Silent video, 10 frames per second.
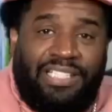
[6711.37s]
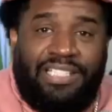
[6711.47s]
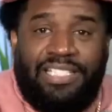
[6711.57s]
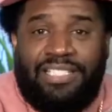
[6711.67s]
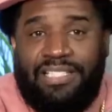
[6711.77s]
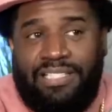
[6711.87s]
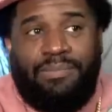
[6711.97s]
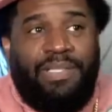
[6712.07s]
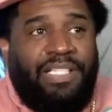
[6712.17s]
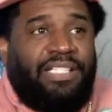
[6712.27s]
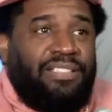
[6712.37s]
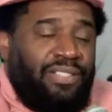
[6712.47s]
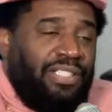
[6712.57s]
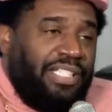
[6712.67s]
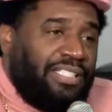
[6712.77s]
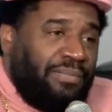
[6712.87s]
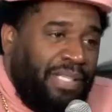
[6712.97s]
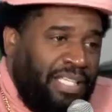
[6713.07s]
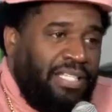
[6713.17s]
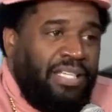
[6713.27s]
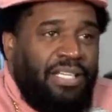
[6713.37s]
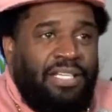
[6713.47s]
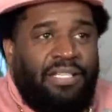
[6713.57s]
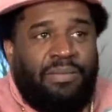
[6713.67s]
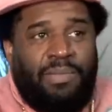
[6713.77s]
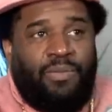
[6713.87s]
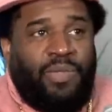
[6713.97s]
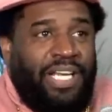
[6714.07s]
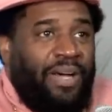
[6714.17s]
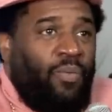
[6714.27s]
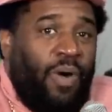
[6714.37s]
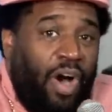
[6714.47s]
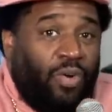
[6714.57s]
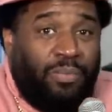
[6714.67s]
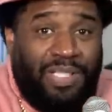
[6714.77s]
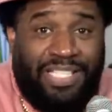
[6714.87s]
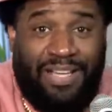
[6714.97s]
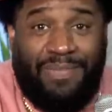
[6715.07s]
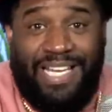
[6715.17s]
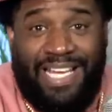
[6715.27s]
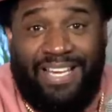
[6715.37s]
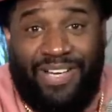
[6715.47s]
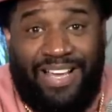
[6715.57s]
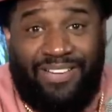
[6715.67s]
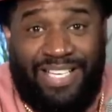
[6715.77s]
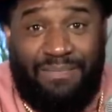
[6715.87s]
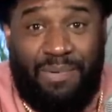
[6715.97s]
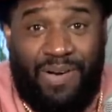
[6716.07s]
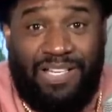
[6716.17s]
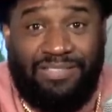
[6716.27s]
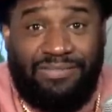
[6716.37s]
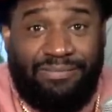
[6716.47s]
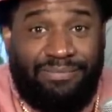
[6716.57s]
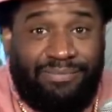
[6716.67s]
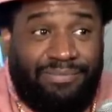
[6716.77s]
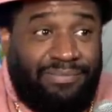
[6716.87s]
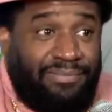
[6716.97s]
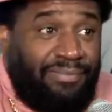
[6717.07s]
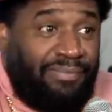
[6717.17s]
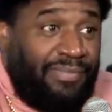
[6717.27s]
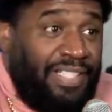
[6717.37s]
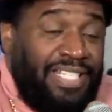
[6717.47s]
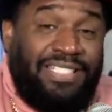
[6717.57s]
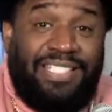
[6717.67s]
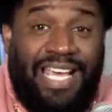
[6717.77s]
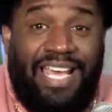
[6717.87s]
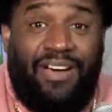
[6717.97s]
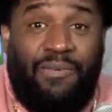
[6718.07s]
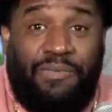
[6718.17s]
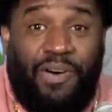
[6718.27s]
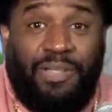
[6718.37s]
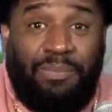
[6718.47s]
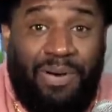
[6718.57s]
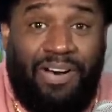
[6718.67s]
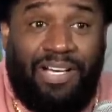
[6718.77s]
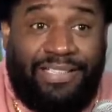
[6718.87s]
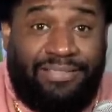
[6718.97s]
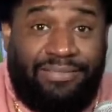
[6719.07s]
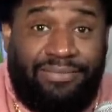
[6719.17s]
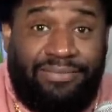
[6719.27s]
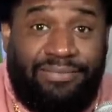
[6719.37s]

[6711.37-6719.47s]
the chilliness a little bit because you can get some heat. But when that water be coming down out here, You're not boy, prepared. this town fall apart.